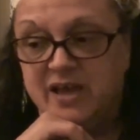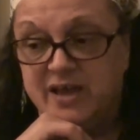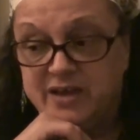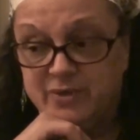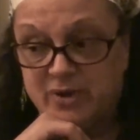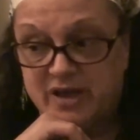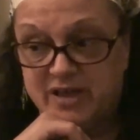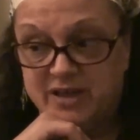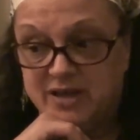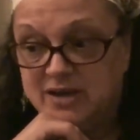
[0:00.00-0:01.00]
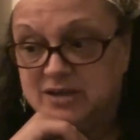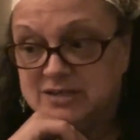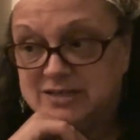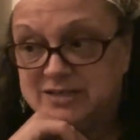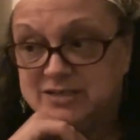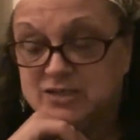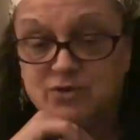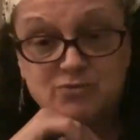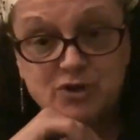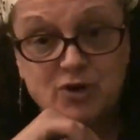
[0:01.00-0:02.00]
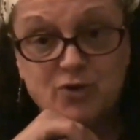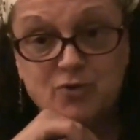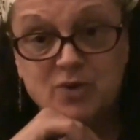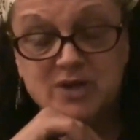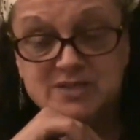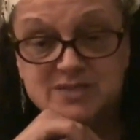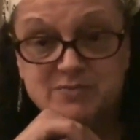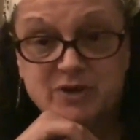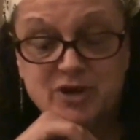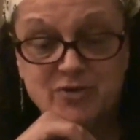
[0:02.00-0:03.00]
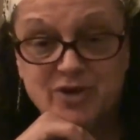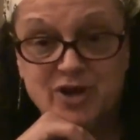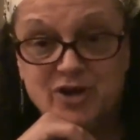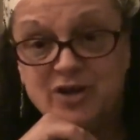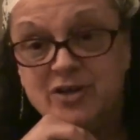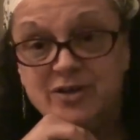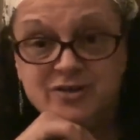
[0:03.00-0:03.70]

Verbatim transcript: Anyway, I don't know what's been going on